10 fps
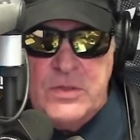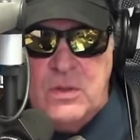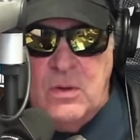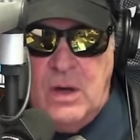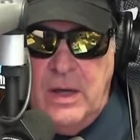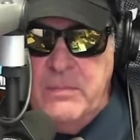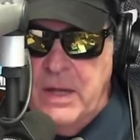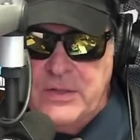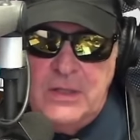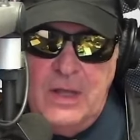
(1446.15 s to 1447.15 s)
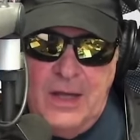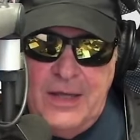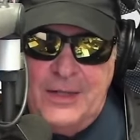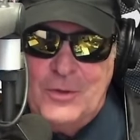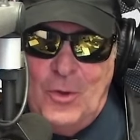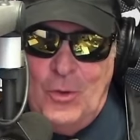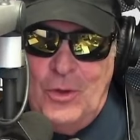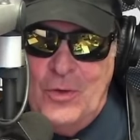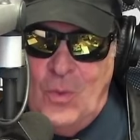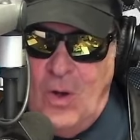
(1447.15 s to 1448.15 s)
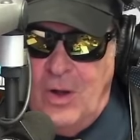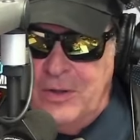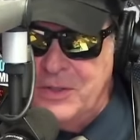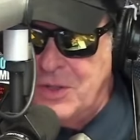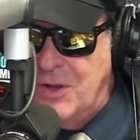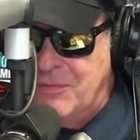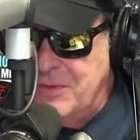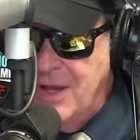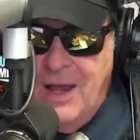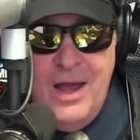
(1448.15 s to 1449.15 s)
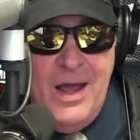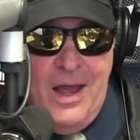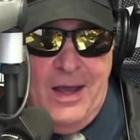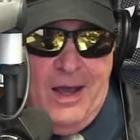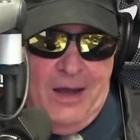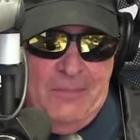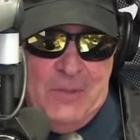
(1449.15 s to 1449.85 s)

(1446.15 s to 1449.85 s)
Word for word: So I kicked a hole in the wall in his office,